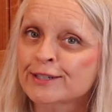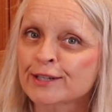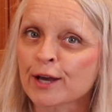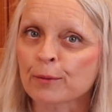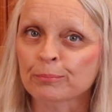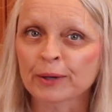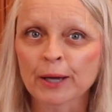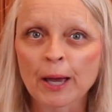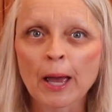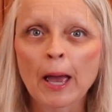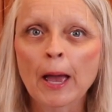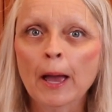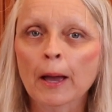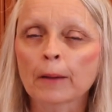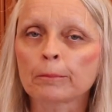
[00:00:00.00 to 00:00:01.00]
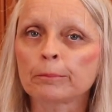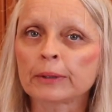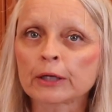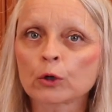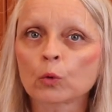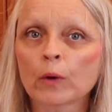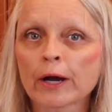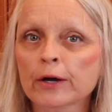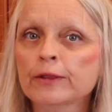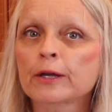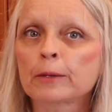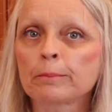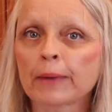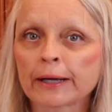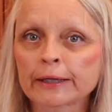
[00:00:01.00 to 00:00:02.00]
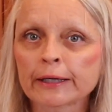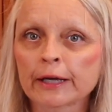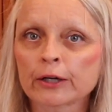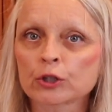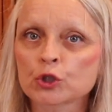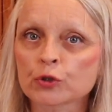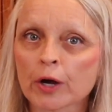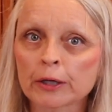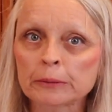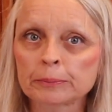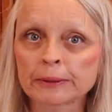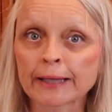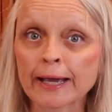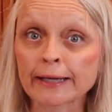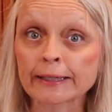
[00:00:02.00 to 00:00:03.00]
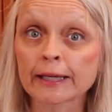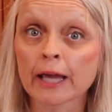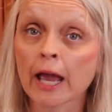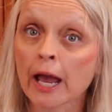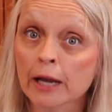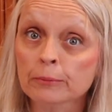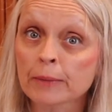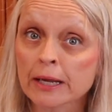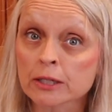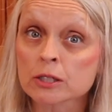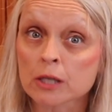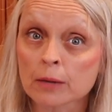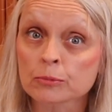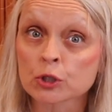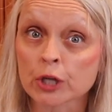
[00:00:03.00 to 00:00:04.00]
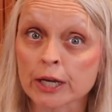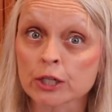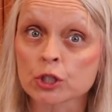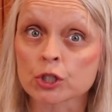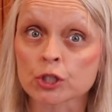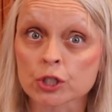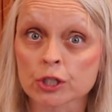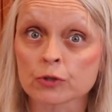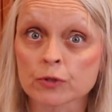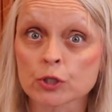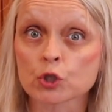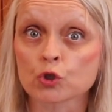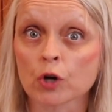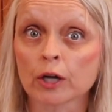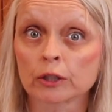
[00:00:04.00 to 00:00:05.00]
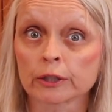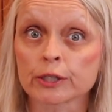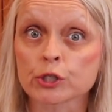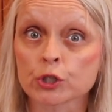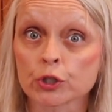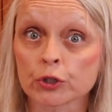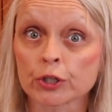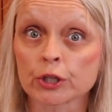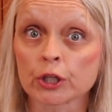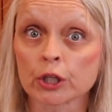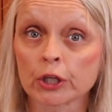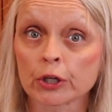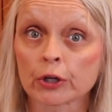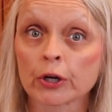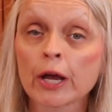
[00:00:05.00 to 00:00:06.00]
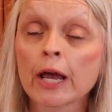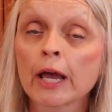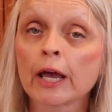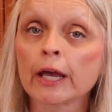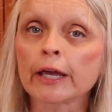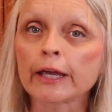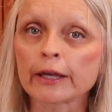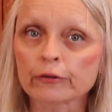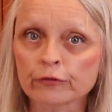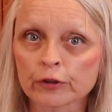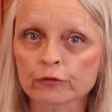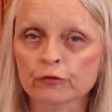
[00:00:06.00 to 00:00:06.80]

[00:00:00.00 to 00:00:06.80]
Tip: be aware that a Medicare drug plan can make some changes to its drug list during the year if